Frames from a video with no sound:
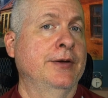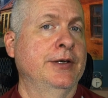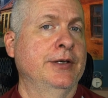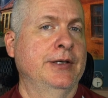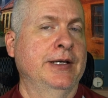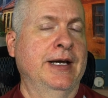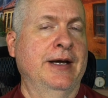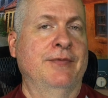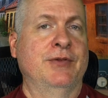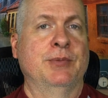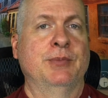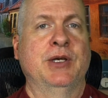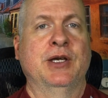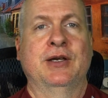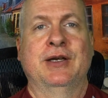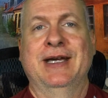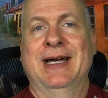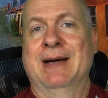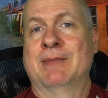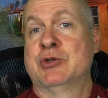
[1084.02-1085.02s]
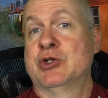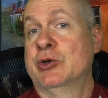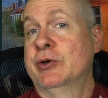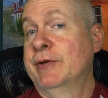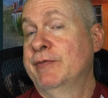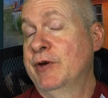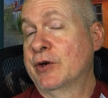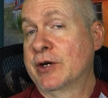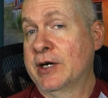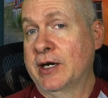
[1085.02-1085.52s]
it and have them get captured
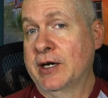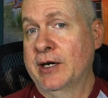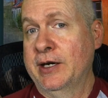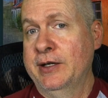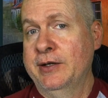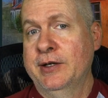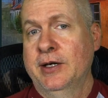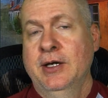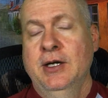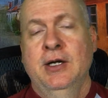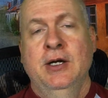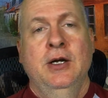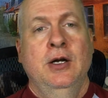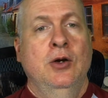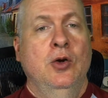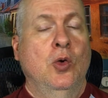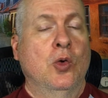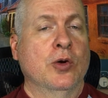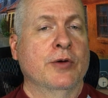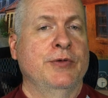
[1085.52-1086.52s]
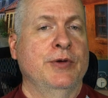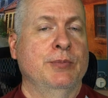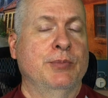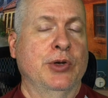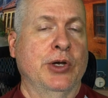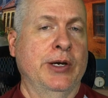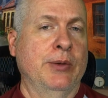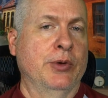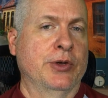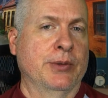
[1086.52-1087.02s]
if you're kind, or if you
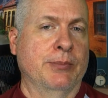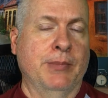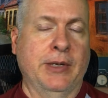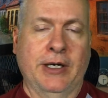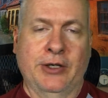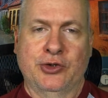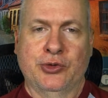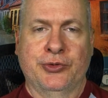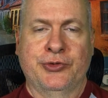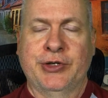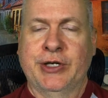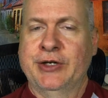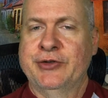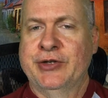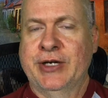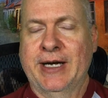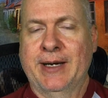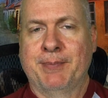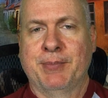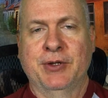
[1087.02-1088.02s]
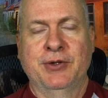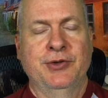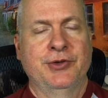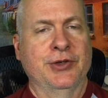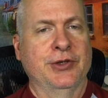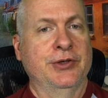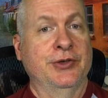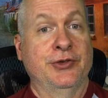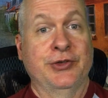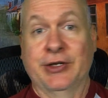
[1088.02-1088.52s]
play what the module says happens
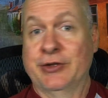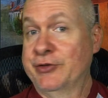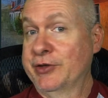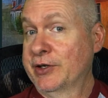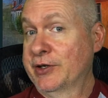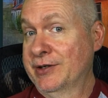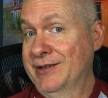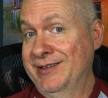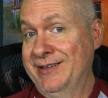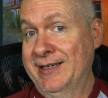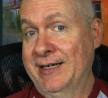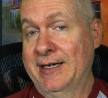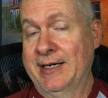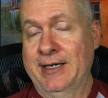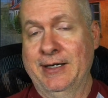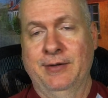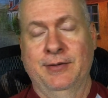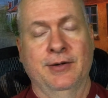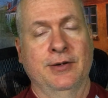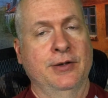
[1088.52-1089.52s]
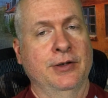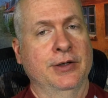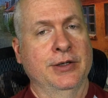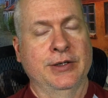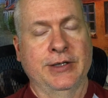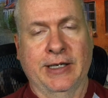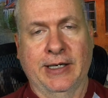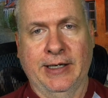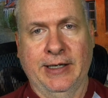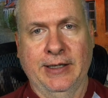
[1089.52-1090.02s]
and it says they're going to die, they're going to
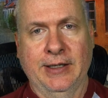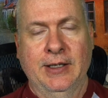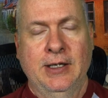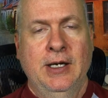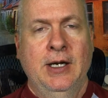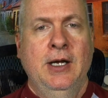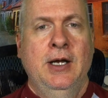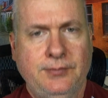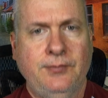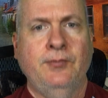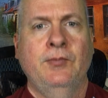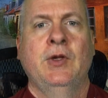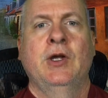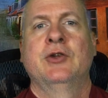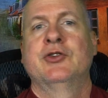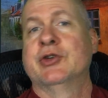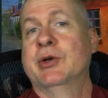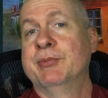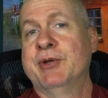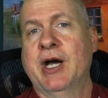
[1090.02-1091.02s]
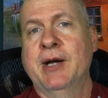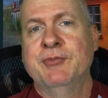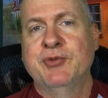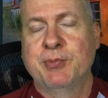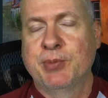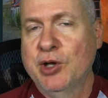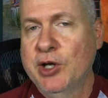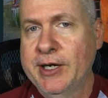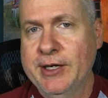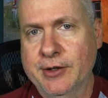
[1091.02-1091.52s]
die. Sometimes
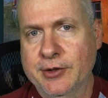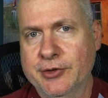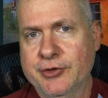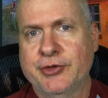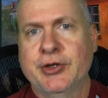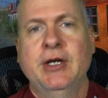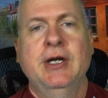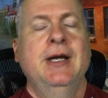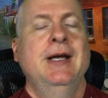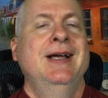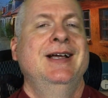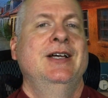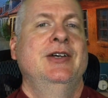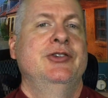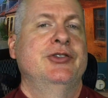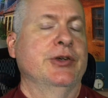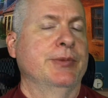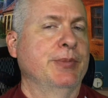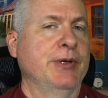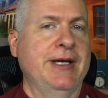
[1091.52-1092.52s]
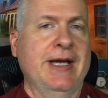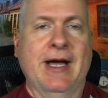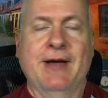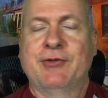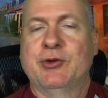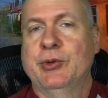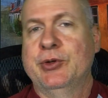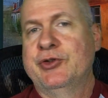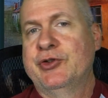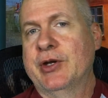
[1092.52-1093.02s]
players simply have to
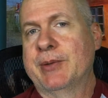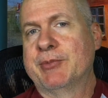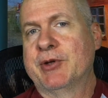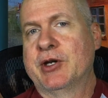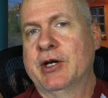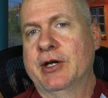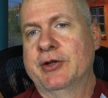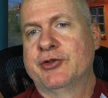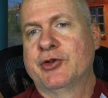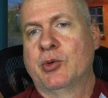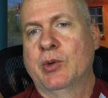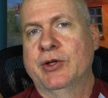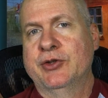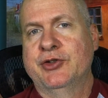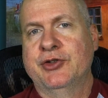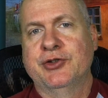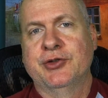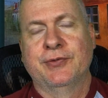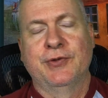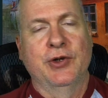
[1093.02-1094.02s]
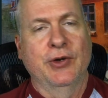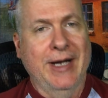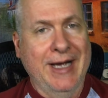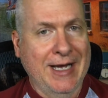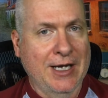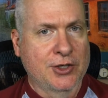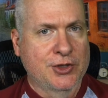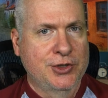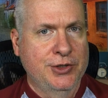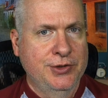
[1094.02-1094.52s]
accept the consequences of their
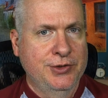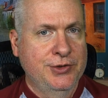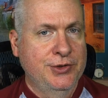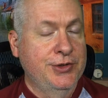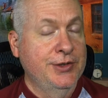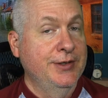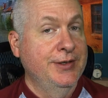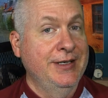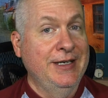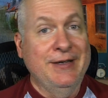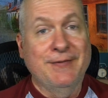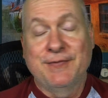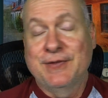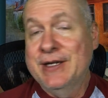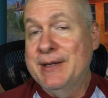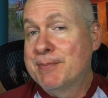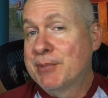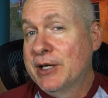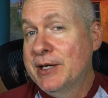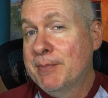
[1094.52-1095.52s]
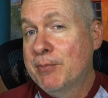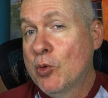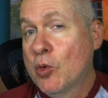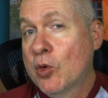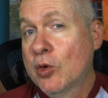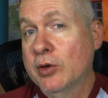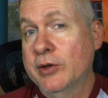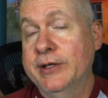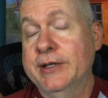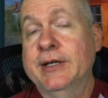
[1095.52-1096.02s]
actions if they play
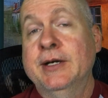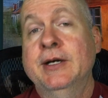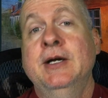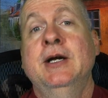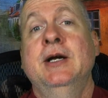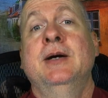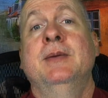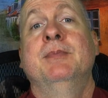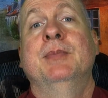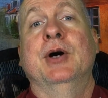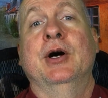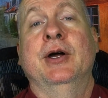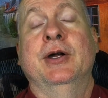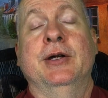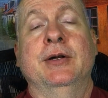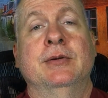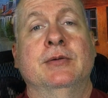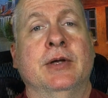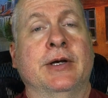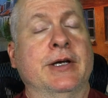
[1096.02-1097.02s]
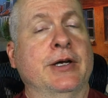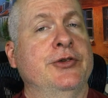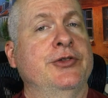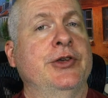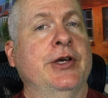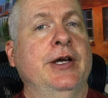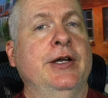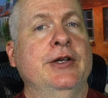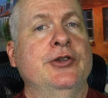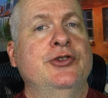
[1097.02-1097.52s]
poorly. But like I
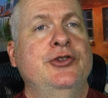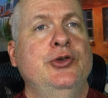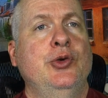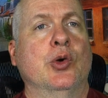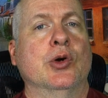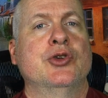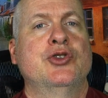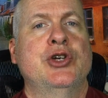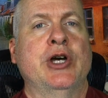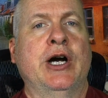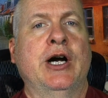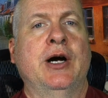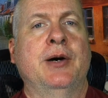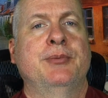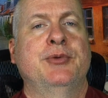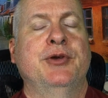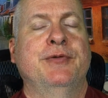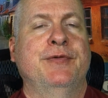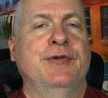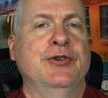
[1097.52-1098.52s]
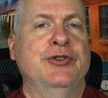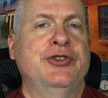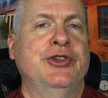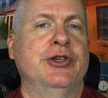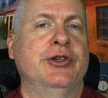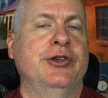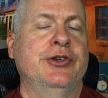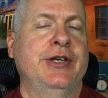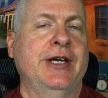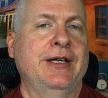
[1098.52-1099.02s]
said, it's your job to
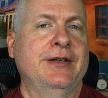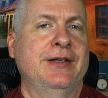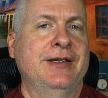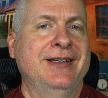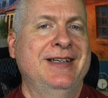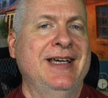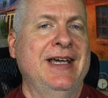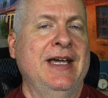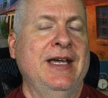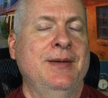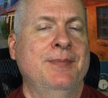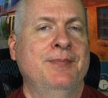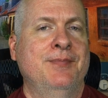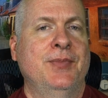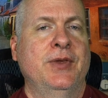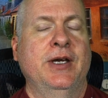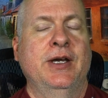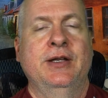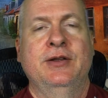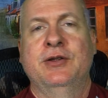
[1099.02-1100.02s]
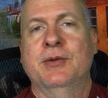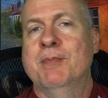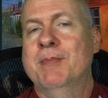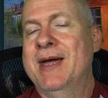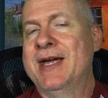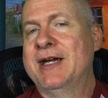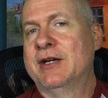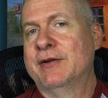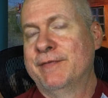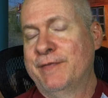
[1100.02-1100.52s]
facilitate the game and to make
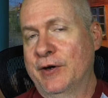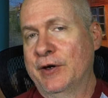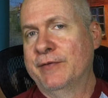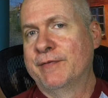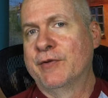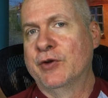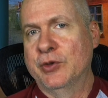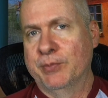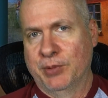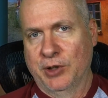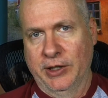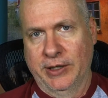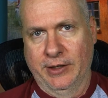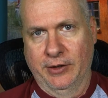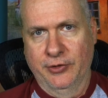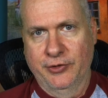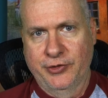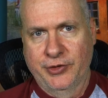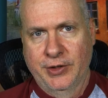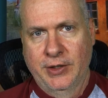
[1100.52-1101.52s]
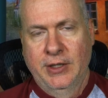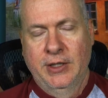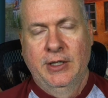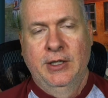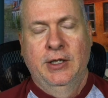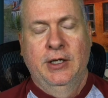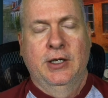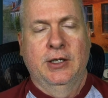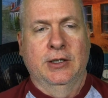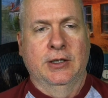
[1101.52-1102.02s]
it fun for the players.
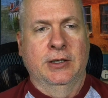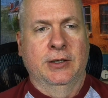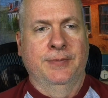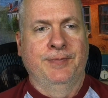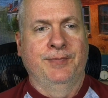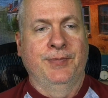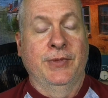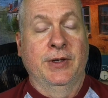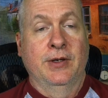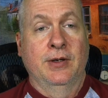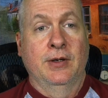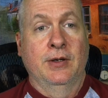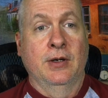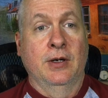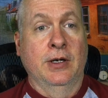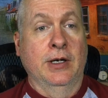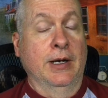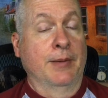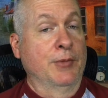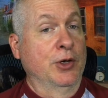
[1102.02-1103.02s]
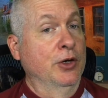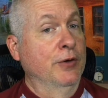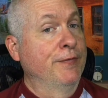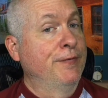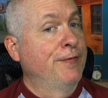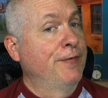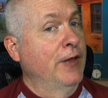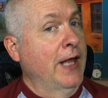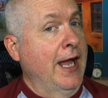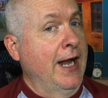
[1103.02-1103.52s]
And I'm going to
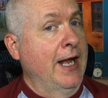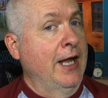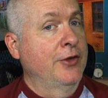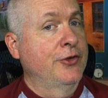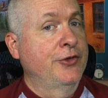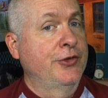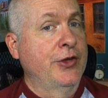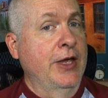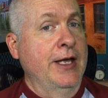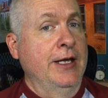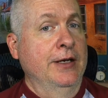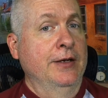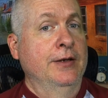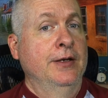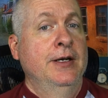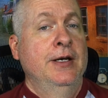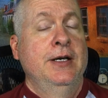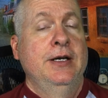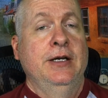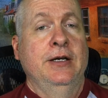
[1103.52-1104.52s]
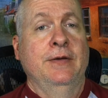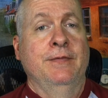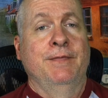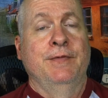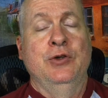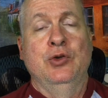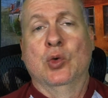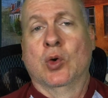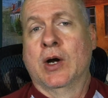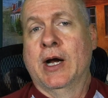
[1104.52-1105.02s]
flat out say it. If
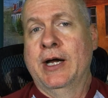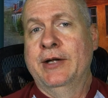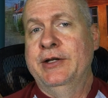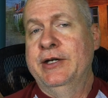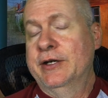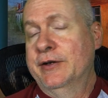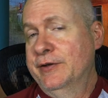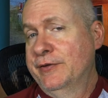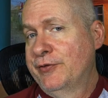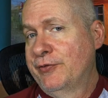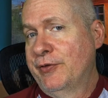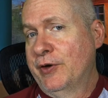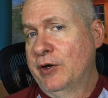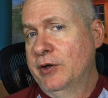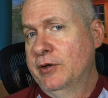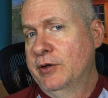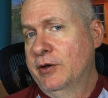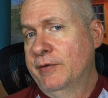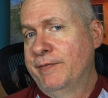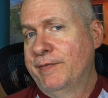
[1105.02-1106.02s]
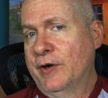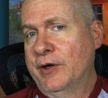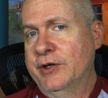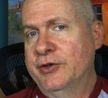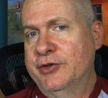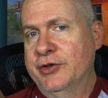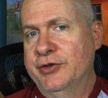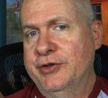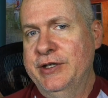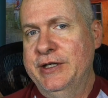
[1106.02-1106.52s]
your idea of fun as a
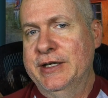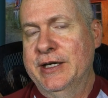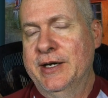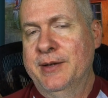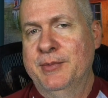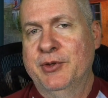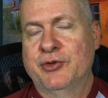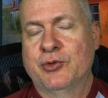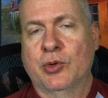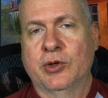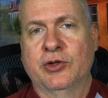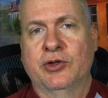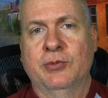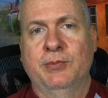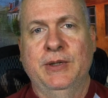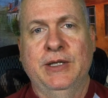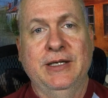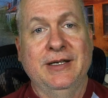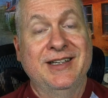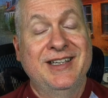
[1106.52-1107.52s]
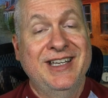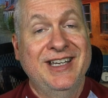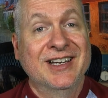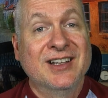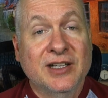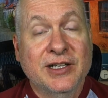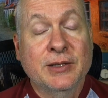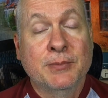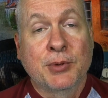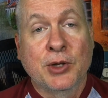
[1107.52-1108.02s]
DM is going to be
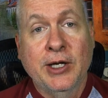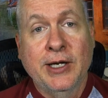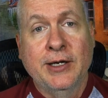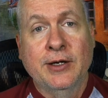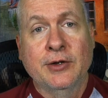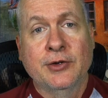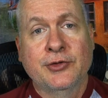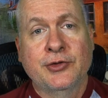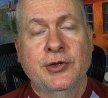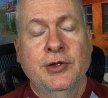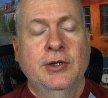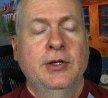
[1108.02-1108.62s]
killing players,